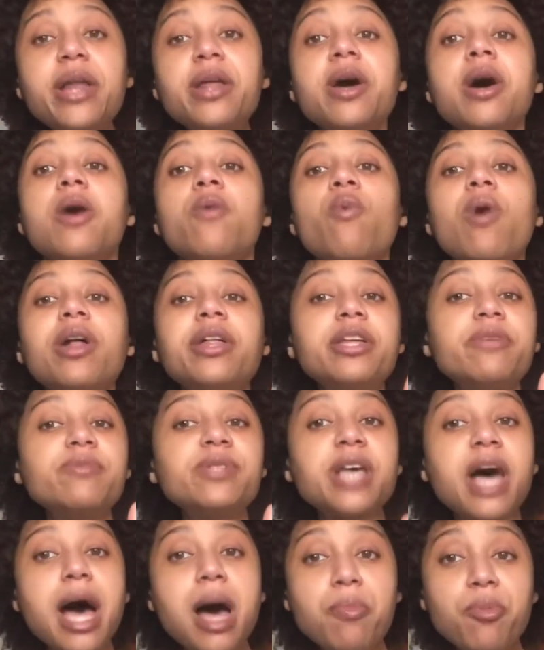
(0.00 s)
while he was
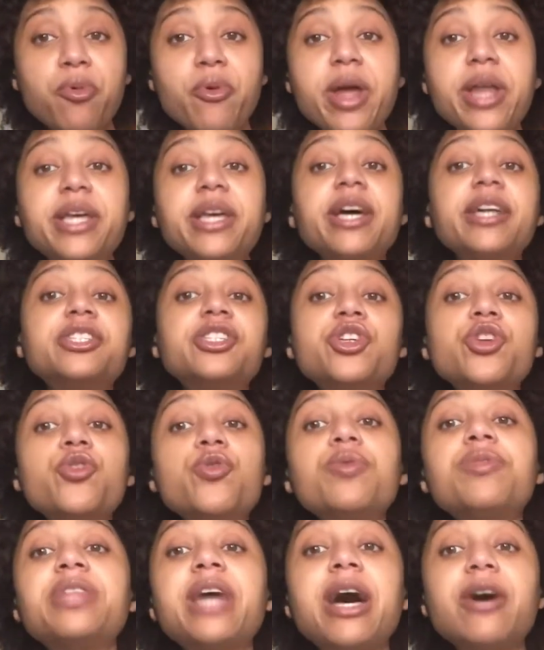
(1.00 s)
operating a
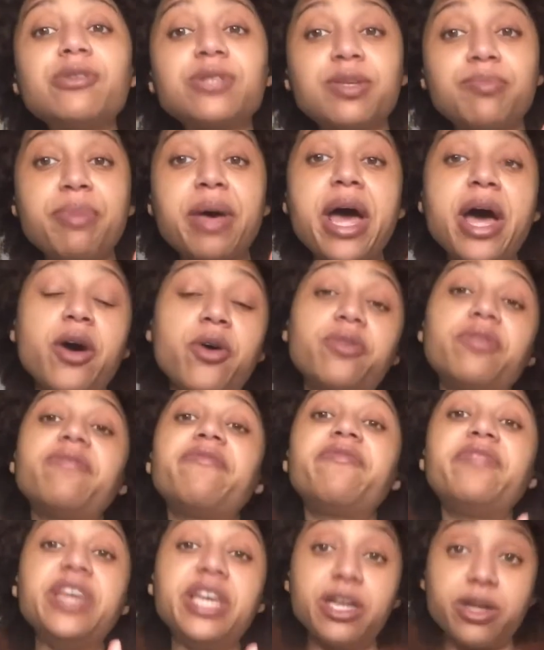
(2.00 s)
2,000-pound
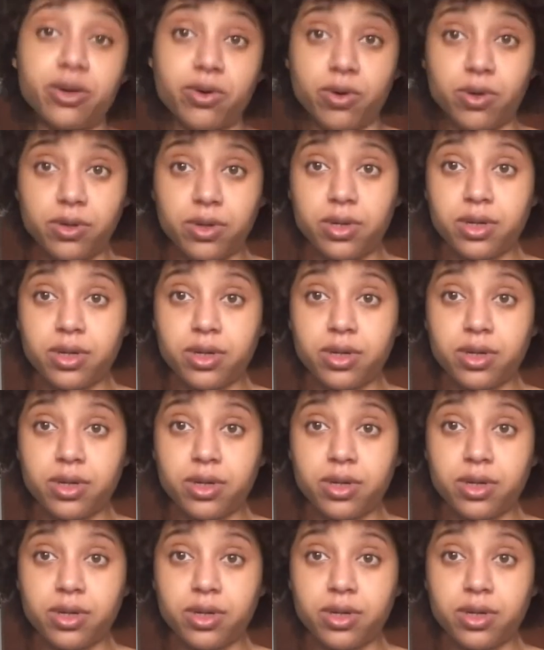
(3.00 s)
vehicle.